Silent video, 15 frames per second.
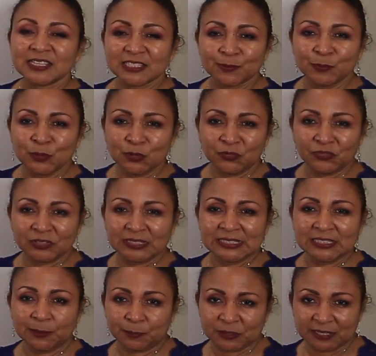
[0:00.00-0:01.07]
This beautiful
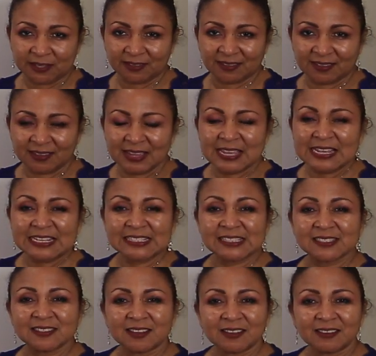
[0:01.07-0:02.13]
diptych is
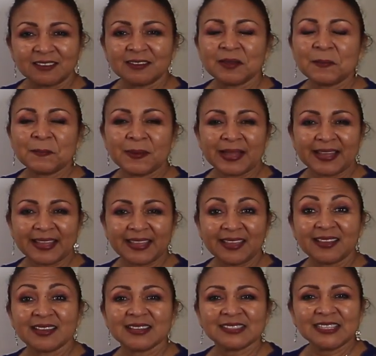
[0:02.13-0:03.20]
done
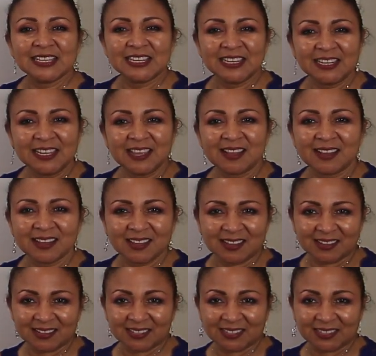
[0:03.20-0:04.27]
by Nalini
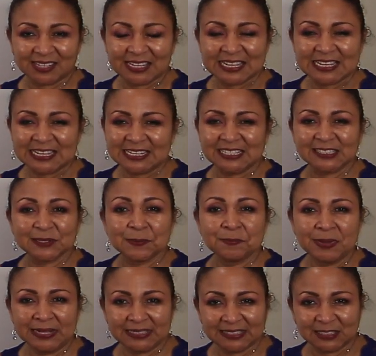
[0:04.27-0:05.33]
Akal. It is a
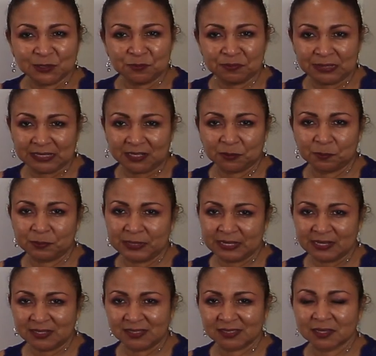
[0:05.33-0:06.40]
mixed media
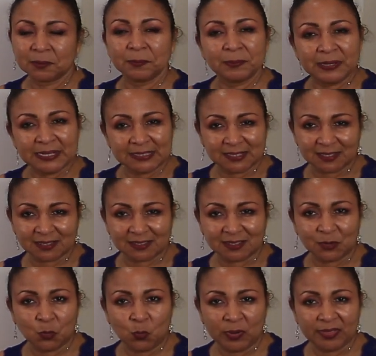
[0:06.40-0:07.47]
piece completed
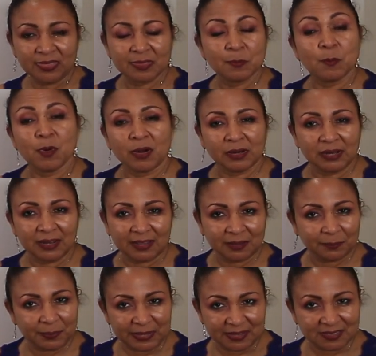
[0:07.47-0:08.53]
with
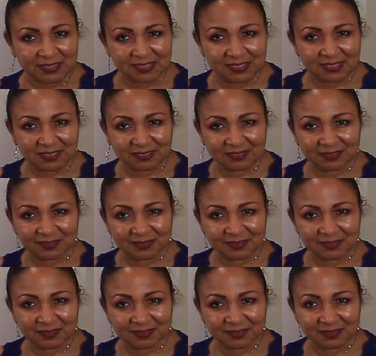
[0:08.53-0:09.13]
modeling paste.